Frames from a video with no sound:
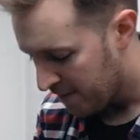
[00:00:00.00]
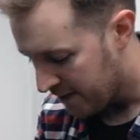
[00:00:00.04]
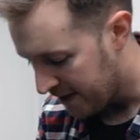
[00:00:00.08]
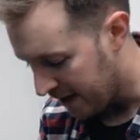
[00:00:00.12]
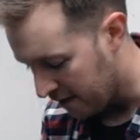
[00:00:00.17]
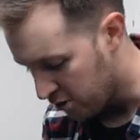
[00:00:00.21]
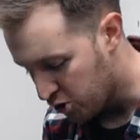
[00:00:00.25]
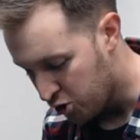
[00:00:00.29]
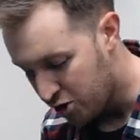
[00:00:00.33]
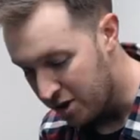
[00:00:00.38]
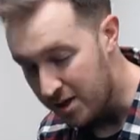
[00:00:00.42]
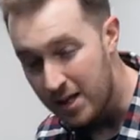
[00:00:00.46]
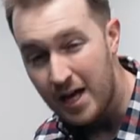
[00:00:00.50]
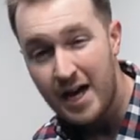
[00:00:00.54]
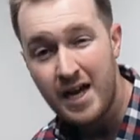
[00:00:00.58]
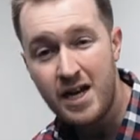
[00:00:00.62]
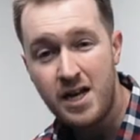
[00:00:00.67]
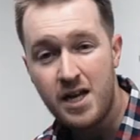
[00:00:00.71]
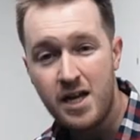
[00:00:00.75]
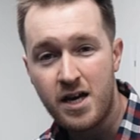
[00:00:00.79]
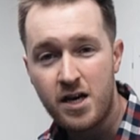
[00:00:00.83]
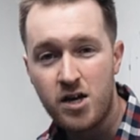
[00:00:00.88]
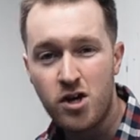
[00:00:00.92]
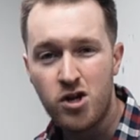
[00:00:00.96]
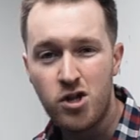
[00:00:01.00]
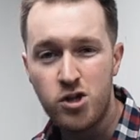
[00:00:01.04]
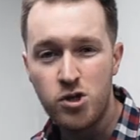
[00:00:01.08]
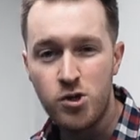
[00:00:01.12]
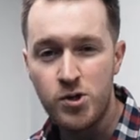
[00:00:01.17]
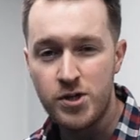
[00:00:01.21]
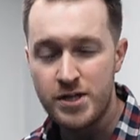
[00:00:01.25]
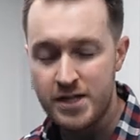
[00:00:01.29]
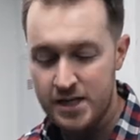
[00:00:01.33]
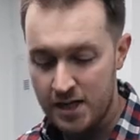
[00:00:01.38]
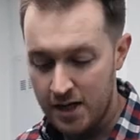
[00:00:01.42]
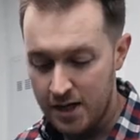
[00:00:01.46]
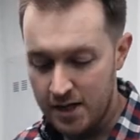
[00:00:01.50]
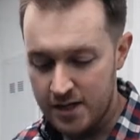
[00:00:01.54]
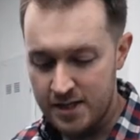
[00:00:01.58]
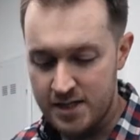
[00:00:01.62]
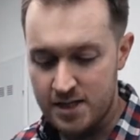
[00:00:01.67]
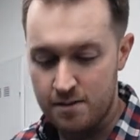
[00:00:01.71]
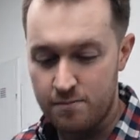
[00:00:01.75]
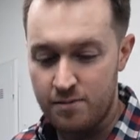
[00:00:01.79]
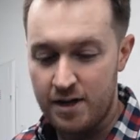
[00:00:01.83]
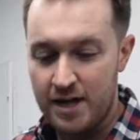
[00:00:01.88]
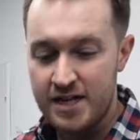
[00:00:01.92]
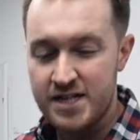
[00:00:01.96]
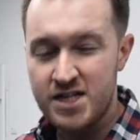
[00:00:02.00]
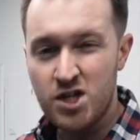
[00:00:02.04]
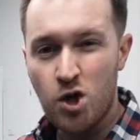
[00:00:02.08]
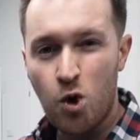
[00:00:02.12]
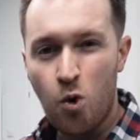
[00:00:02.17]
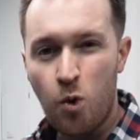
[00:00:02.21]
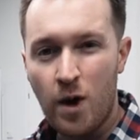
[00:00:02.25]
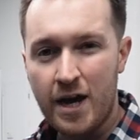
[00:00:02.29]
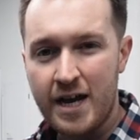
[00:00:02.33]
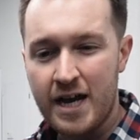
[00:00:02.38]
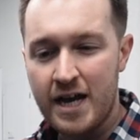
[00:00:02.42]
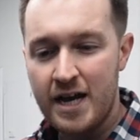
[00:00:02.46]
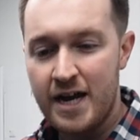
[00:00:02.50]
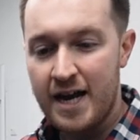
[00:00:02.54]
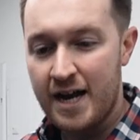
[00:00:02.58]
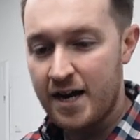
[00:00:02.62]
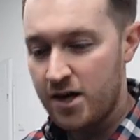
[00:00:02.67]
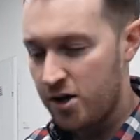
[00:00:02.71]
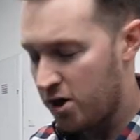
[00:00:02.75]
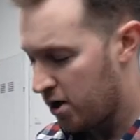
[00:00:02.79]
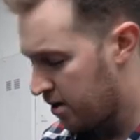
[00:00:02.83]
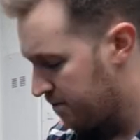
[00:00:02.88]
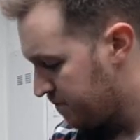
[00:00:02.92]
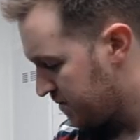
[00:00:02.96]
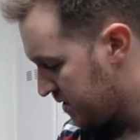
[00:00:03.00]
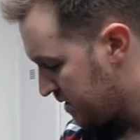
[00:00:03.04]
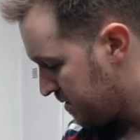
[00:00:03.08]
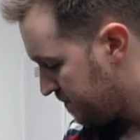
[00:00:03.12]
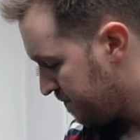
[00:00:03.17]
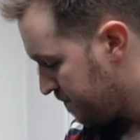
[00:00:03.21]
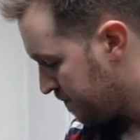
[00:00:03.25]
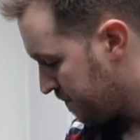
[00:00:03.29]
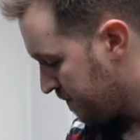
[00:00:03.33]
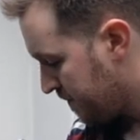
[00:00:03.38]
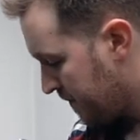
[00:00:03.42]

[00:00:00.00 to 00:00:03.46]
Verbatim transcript: Now Treeline includes some nice quick connect knobs